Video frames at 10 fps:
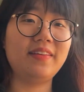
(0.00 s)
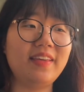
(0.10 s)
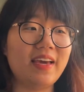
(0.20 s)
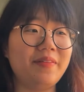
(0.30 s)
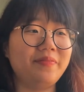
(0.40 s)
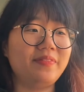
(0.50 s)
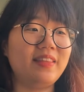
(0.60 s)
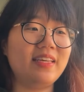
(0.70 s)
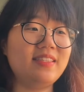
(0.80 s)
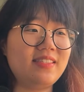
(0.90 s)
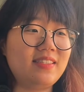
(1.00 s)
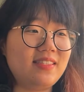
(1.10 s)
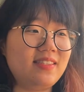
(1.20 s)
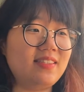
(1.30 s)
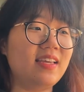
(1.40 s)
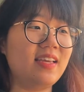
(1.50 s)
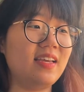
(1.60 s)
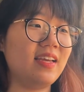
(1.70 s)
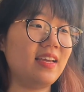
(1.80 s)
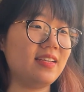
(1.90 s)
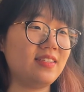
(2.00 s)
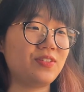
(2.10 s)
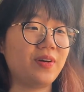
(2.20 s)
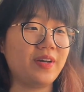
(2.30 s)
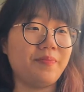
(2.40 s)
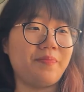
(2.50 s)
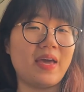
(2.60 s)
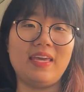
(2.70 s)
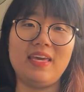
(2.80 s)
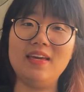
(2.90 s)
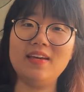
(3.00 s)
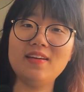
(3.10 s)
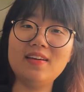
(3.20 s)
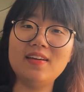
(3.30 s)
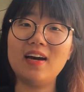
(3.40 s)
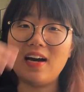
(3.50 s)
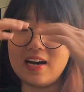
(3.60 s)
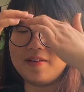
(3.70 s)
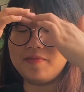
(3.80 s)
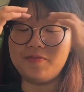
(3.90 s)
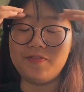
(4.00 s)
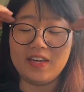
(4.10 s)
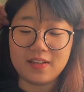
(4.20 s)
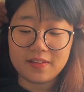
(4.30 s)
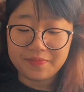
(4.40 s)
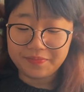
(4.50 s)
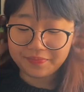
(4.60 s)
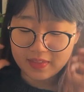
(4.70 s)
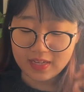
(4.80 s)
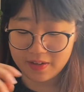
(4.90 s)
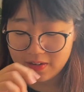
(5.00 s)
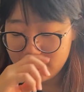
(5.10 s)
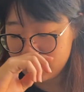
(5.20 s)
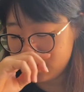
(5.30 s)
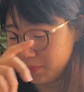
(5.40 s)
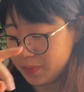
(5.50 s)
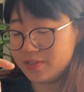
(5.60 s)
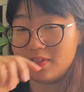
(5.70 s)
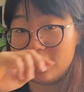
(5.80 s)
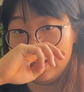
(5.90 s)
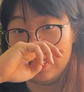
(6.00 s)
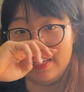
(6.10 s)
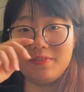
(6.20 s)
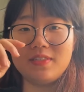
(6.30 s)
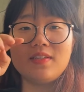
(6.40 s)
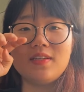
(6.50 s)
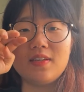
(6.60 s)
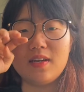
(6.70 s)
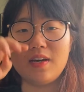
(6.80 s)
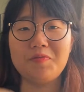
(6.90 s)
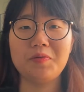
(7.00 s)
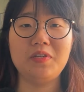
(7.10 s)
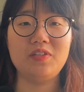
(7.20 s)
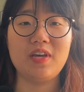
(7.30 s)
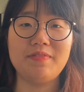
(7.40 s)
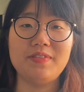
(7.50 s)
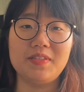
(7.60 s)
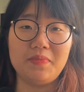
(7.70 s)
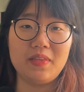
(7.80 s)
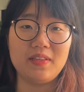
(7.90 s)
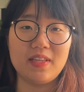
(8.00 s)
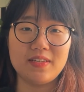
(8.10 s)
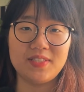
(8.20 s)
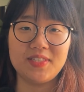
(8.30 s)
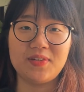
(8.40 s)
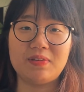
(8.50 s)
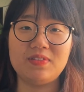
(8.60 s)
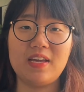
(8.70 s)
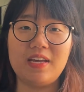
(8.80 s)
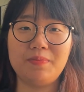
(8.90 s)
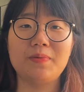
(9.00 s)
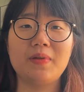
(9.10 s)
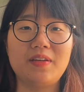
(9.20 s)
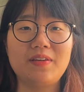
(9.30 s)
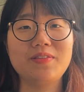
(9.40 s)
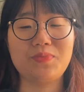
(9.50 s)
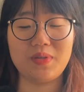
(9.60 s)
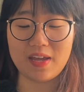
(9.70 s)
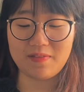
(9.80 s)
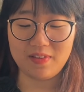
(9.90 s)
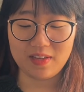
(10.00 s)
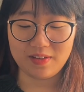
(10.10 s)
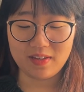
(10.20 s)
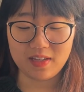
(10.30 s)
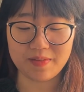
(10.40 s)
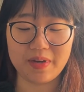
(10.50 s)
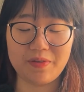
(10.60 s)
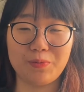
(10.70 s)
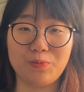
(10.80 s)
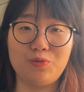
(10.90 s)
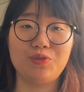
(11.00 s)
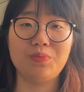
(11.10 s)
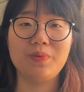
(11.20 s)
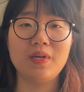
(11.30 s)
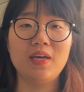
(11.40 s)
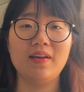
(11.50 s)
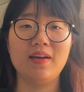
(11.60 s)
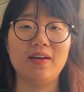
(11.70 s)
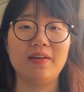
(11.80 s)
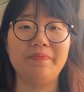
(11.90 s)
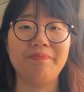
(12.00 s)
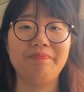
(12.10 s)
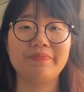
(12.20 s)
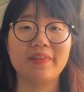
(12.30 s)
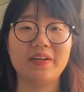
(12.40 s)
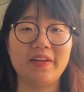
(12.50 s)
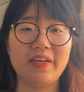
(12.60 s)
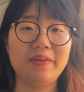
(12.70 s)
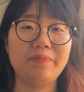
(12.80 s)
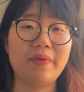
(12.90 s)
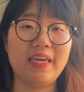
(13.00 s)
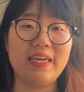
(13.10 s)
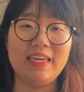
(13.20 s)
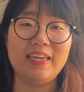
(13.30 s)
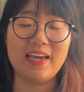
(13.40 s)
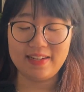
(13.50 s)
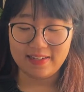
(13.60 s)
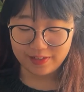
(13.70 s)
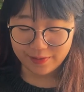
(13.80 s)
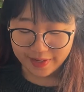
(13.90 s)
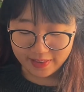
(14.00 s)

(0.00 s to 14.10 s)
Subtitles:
yeah, this is quite a baggy fit, lots of positive eaves. I wanted to have something that's so stable and goes with everything in my wardrobe. I like it baggy and quite